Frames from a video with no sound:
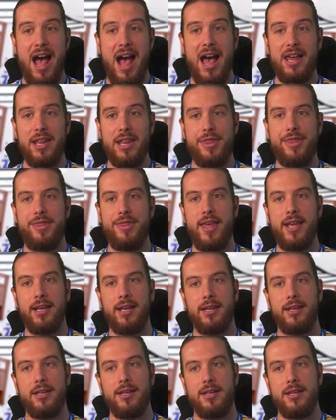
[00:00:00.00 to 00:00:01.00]
And I
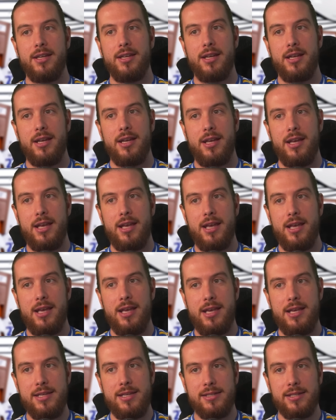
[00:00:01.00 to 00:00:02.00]
think
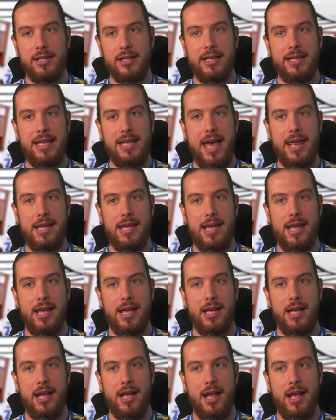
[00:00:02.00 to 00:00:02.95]
he's going to get it